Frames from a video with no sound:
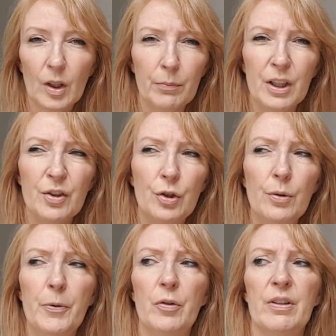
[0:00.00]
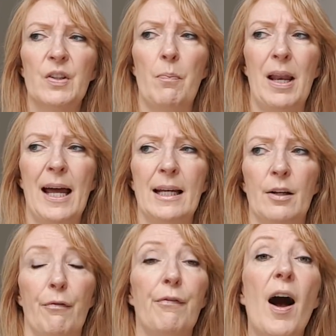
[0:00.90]
because Jupiter is the planet
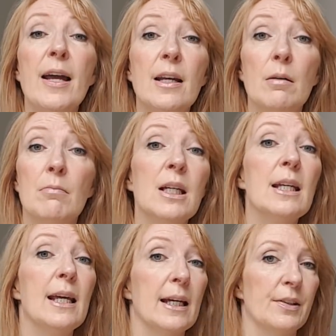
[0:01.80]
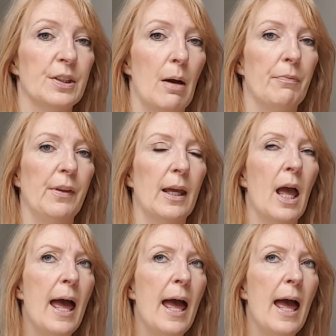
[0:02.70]
of finding meaning in something.